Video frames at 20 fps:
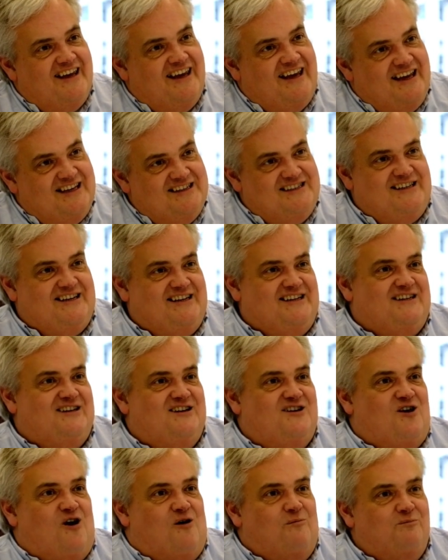Is it
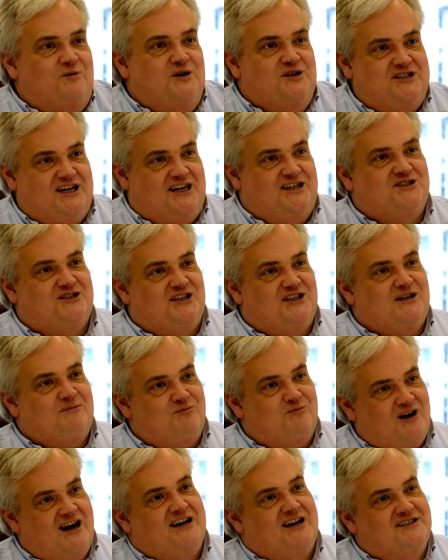
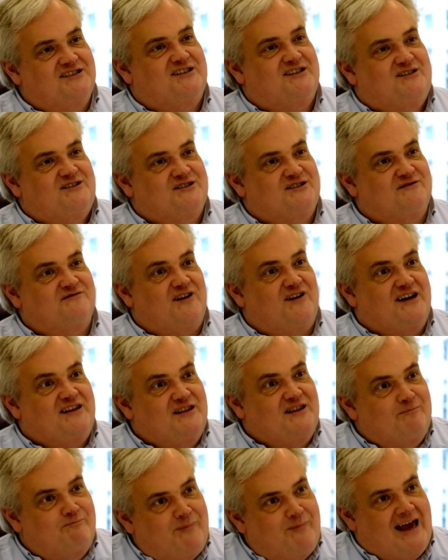computationally practical to
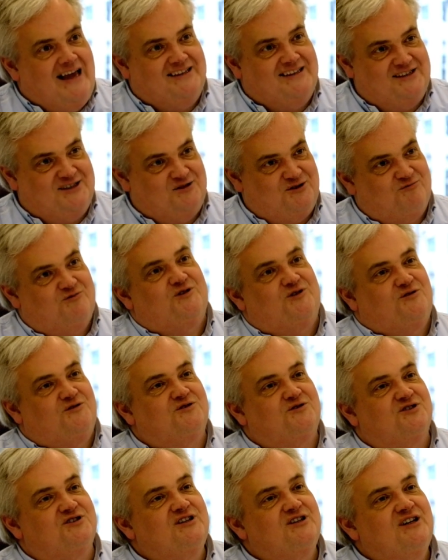find the best
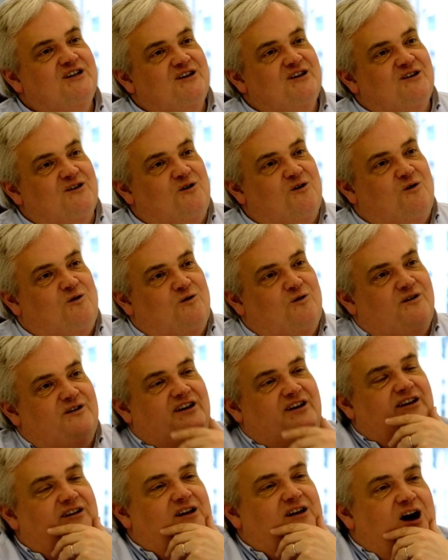route? Or
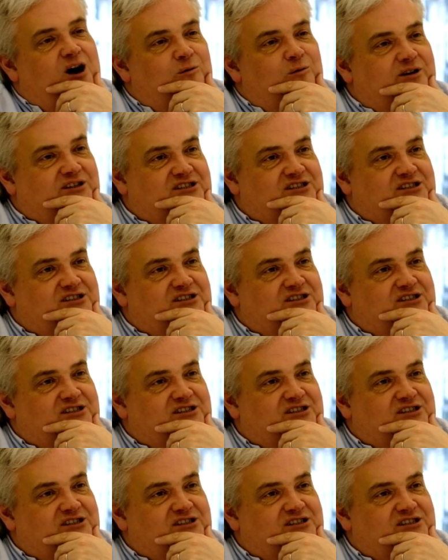are we